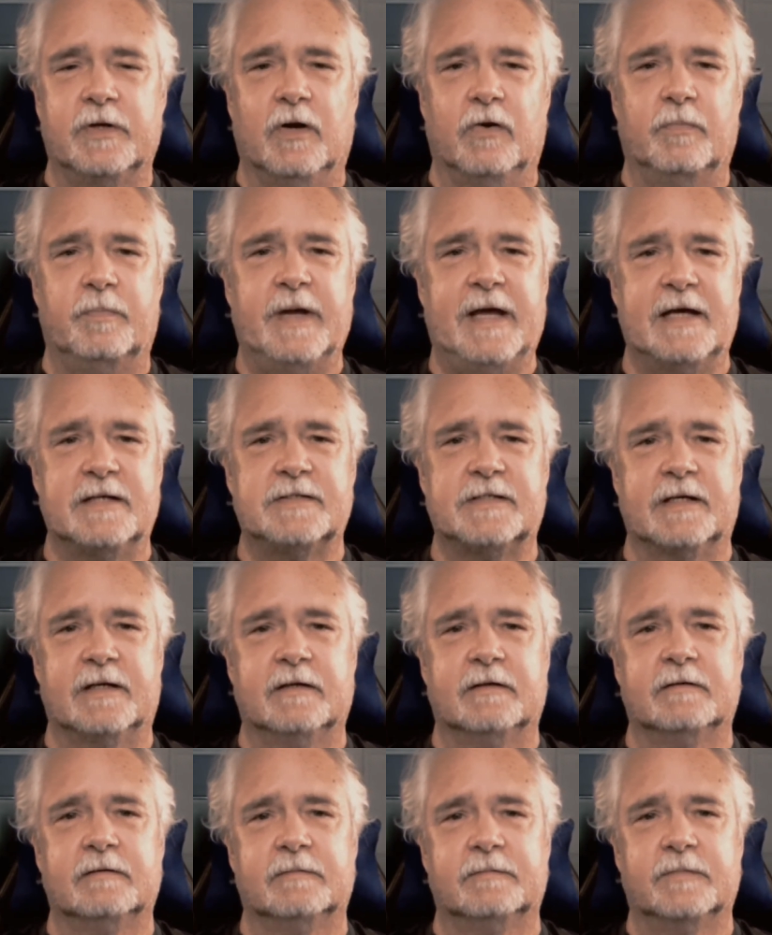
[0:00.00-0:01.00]
you know,
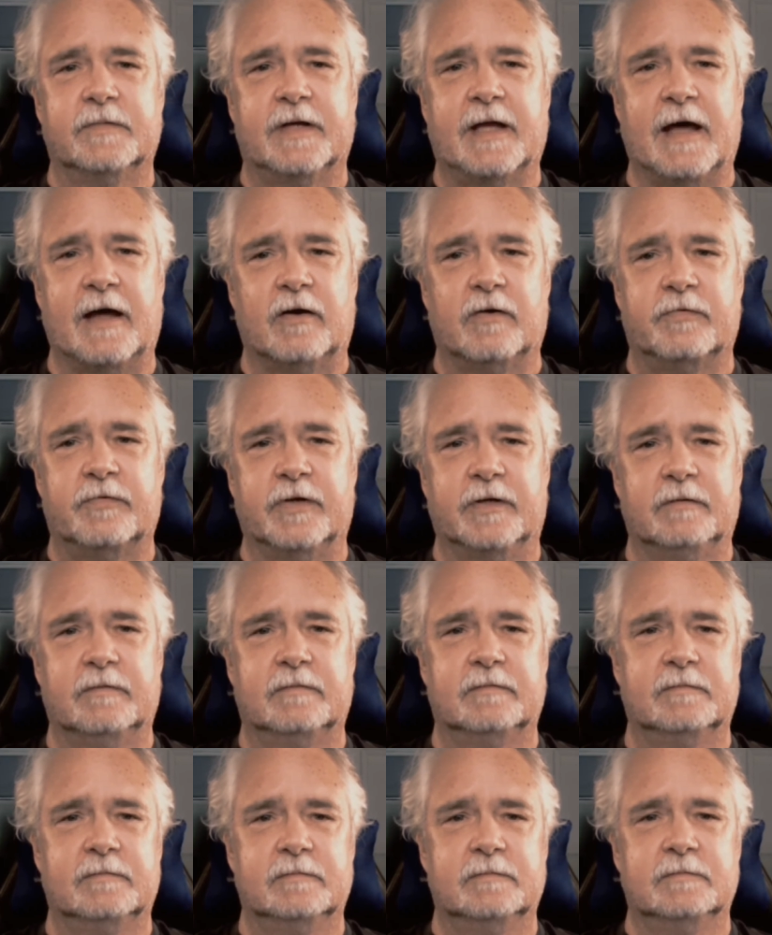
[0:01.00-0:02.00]
passing
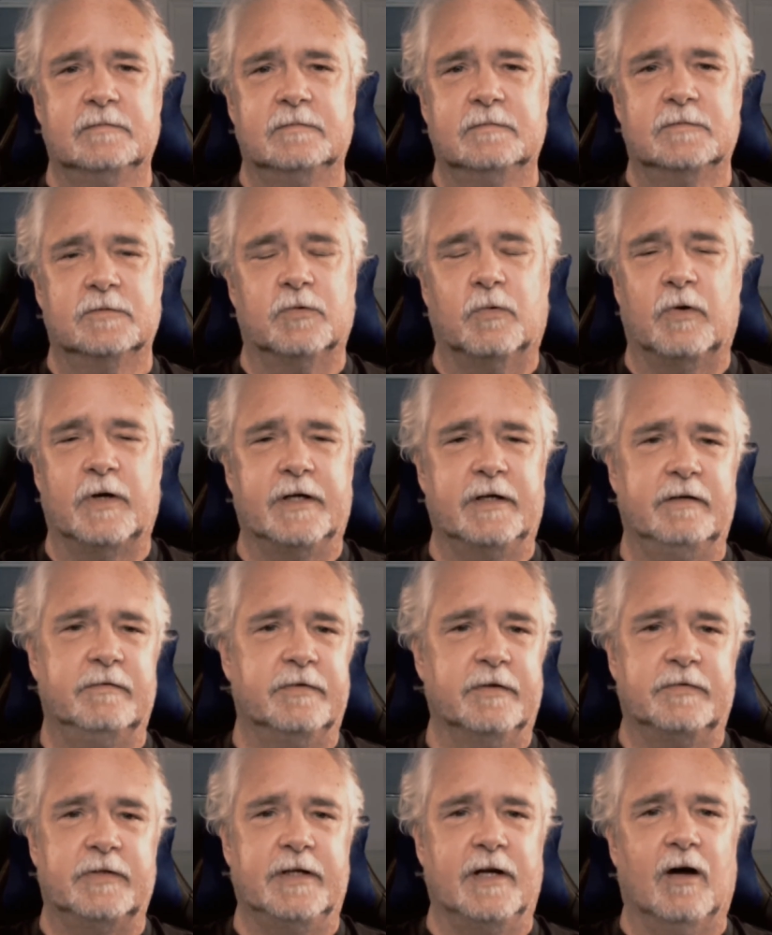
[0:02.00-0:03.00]
counterfeit $20,
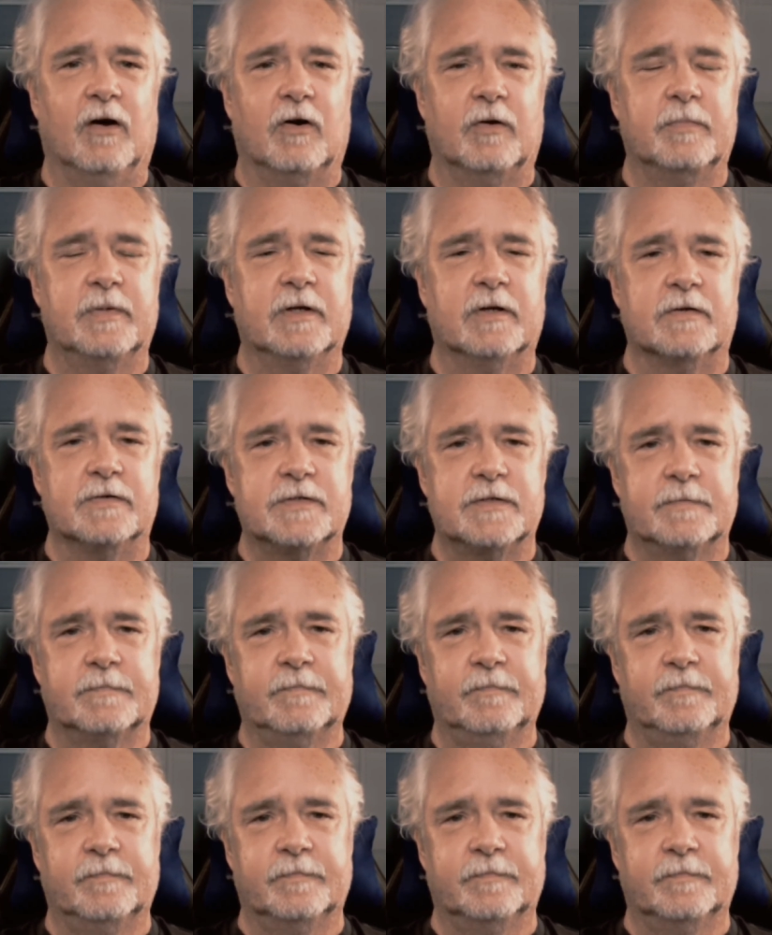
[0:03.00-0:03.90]
$50 bills.